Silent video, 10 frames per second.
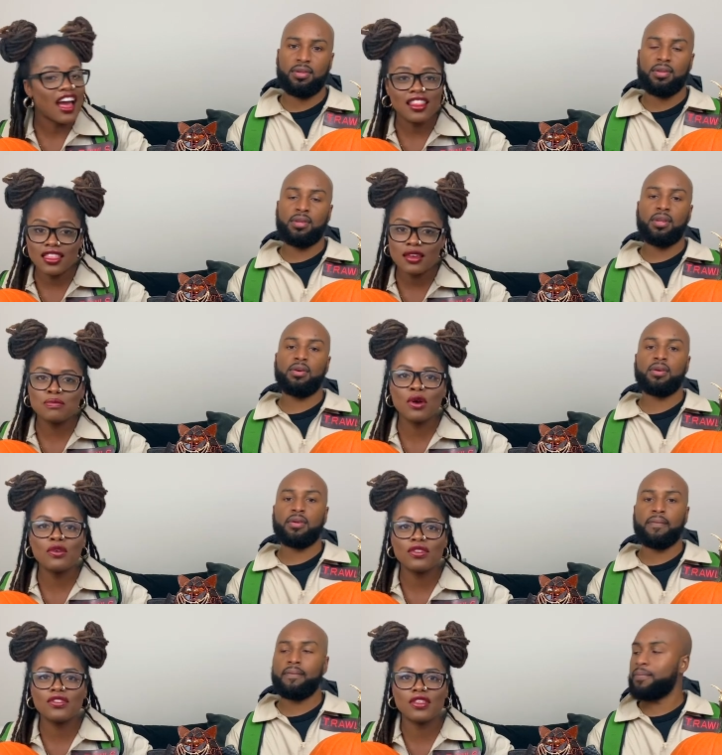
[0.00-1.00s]
Speaker 1: I think
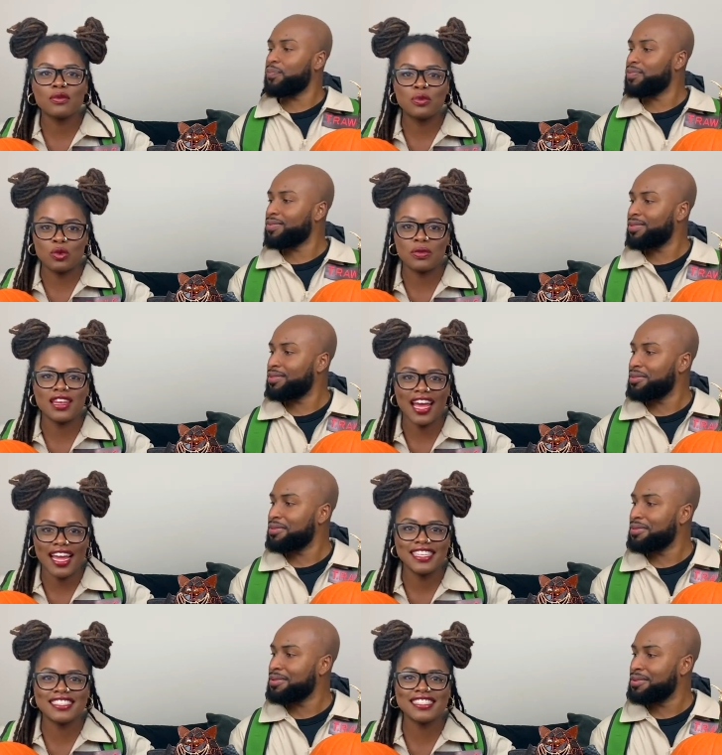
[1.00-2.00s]
Speaker 2: both of them will be
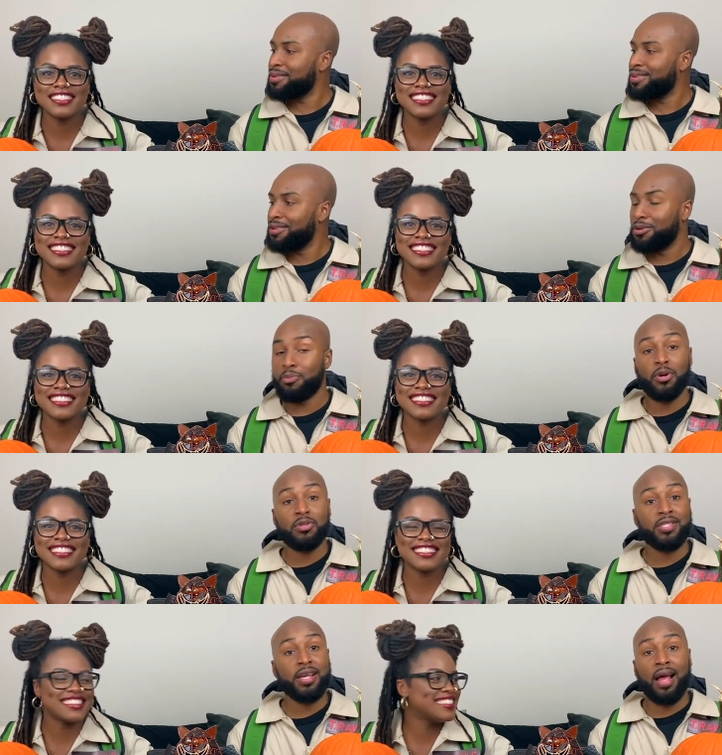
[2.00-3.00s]
nice. We'll
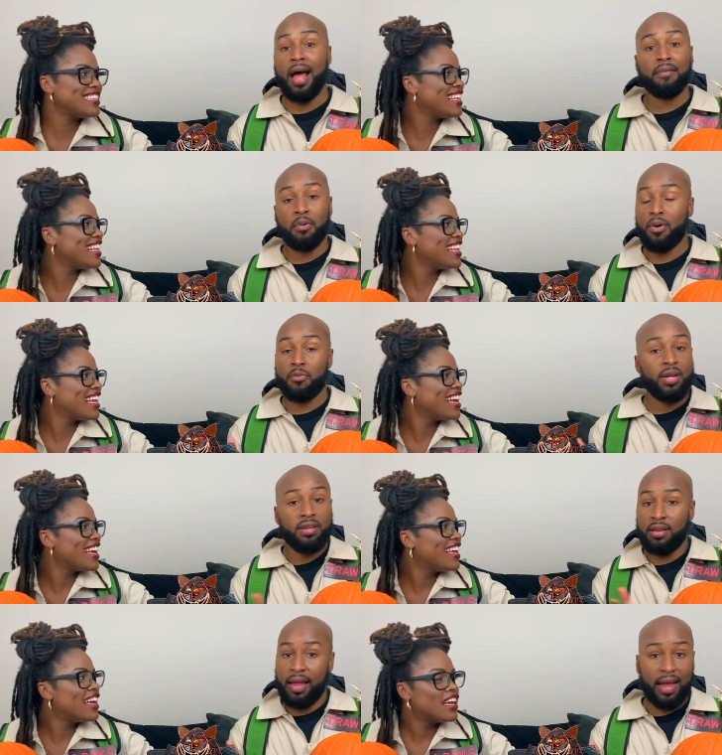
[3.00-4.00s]
see. We
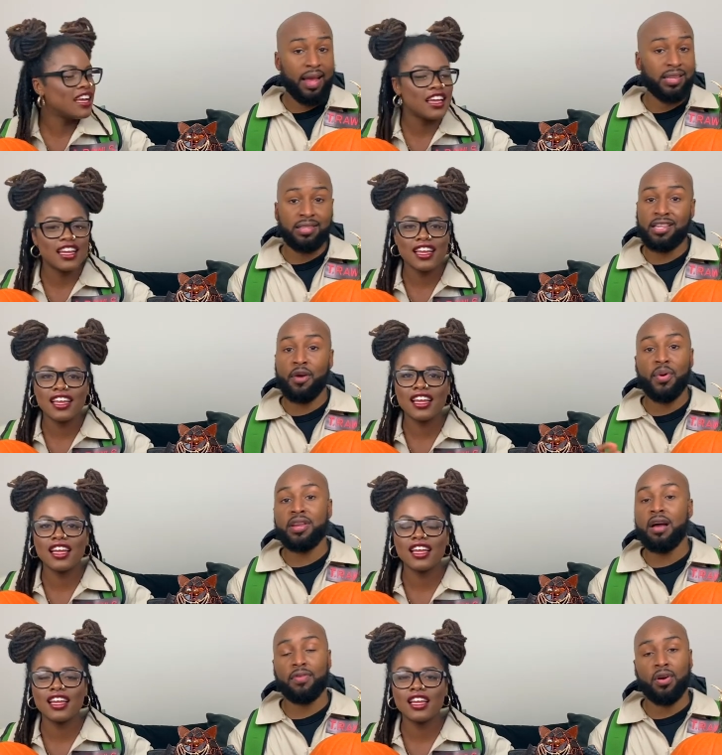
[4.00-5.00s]
like, as I said, we
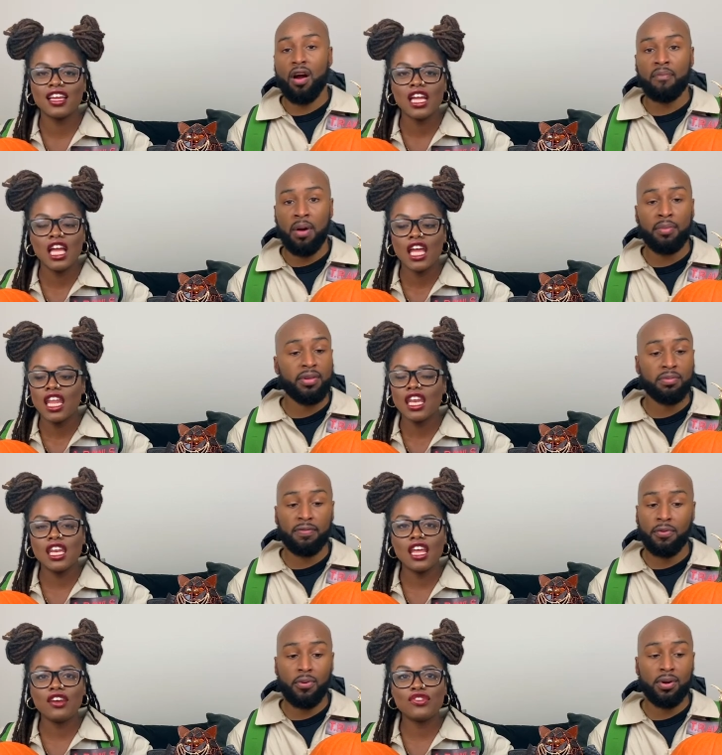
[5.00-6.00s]
never carved pumpkins
Speaker 1: before.
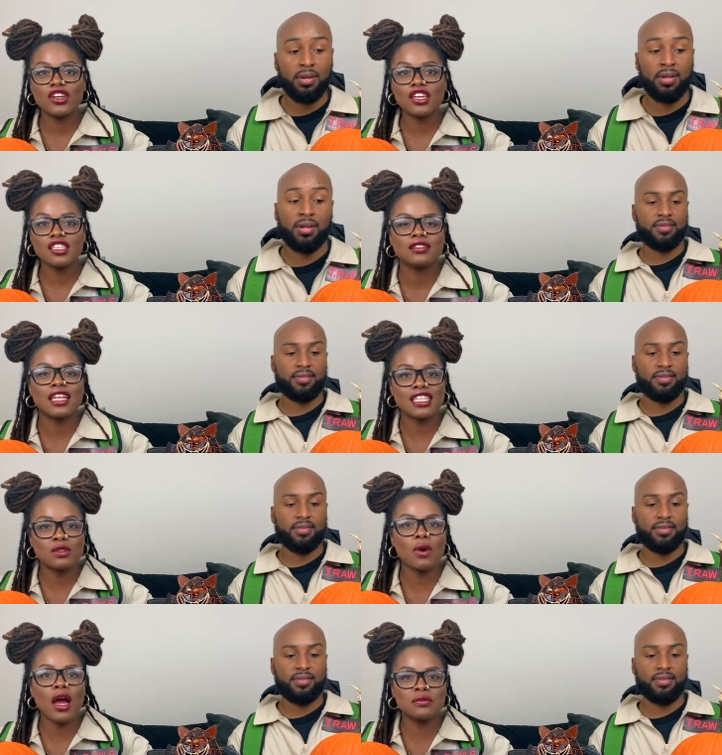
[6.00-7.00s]
Never. That's
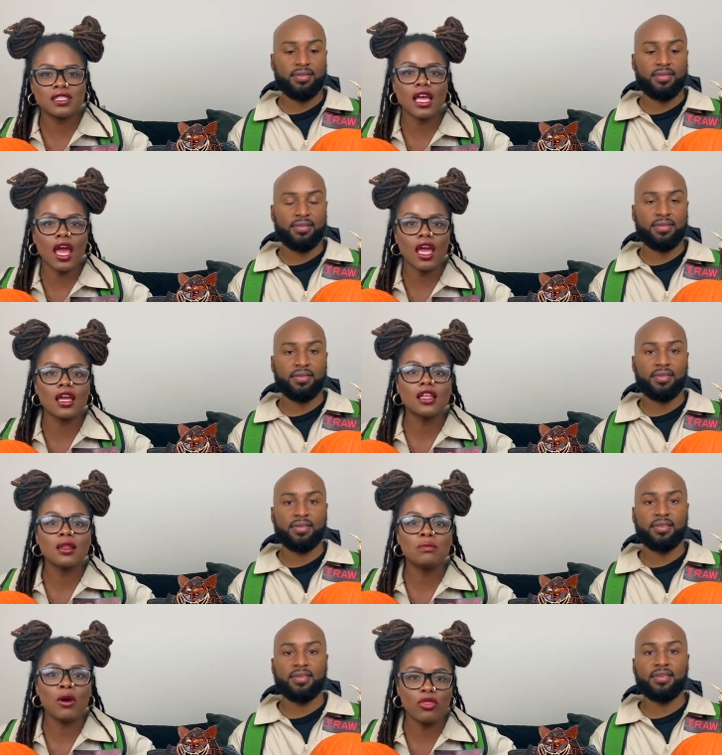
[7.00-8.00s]
why I'm saying
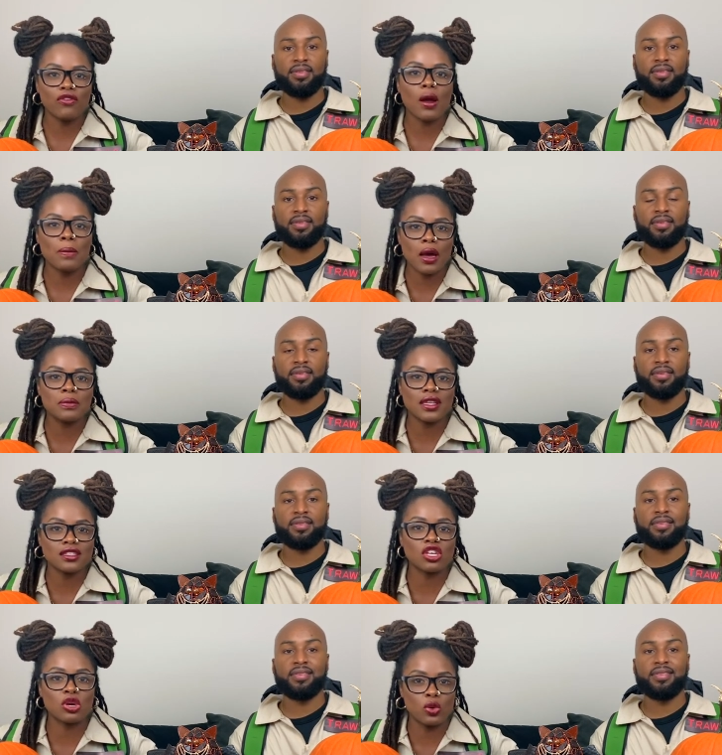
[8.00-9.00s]
both of our
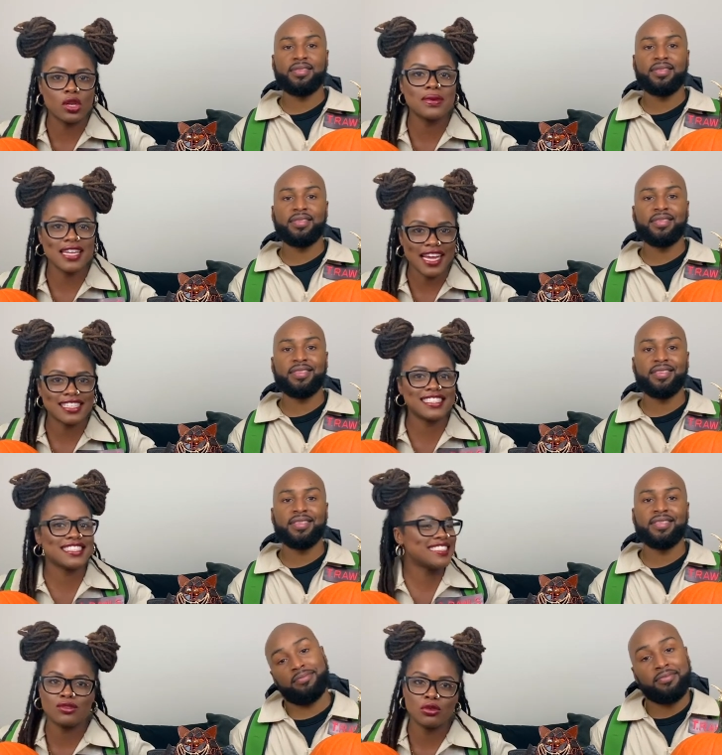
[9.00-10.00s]
pumpkins are going to be nice.
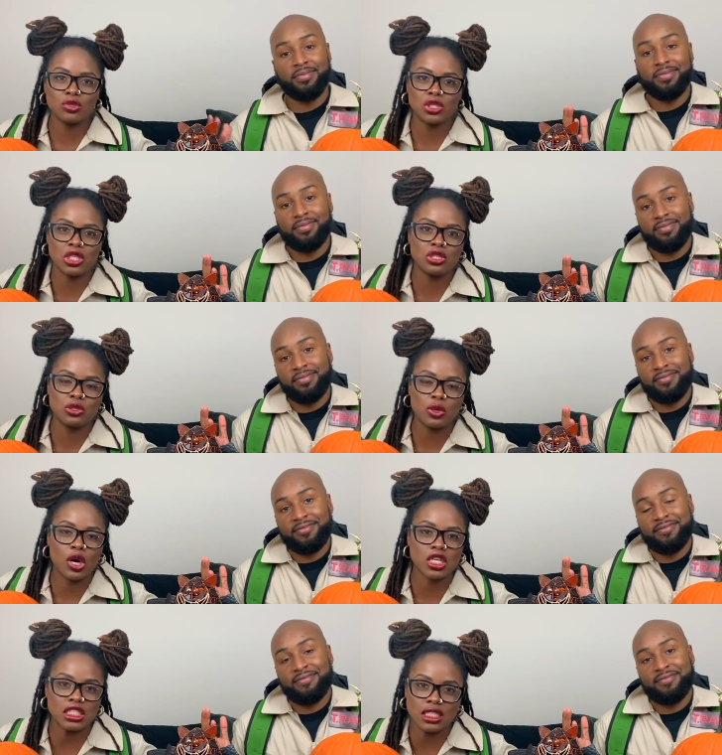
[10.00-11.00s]
Don't judge too
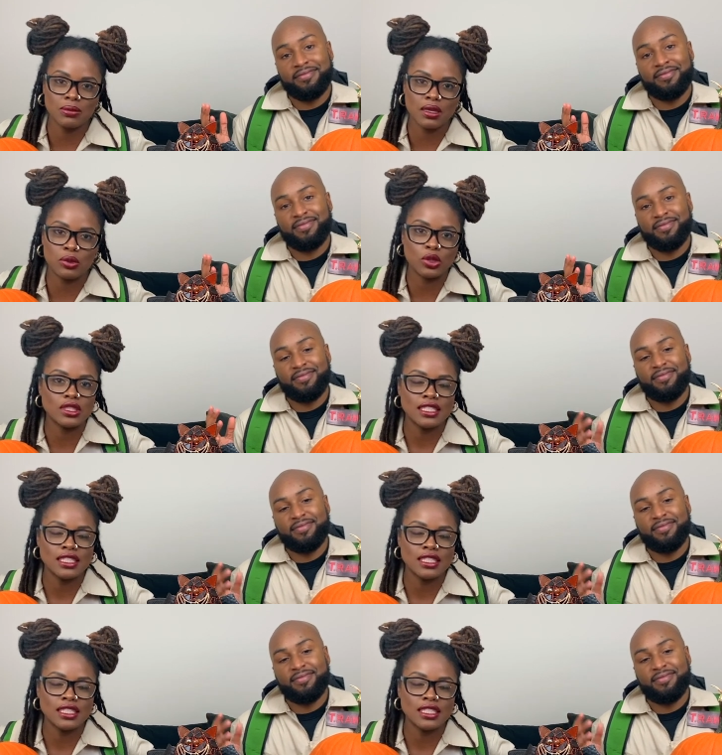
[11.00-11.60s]
harshly, people.